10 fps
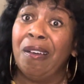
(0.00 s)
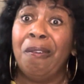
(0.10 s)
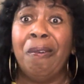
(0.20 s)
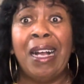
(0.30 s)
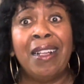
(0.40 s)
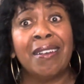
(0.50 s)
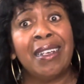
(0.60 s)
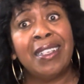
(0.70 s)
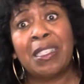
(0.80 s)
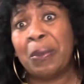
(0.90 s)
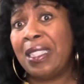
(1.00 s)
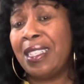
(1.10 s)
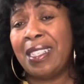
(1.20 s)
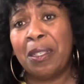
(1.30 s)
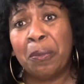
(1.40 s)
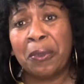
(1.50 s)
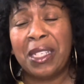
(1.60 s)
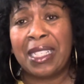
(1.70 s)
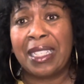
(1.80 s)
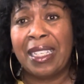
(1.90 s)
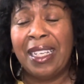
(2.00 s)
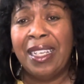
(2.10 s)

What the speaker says: while her husband is in prison.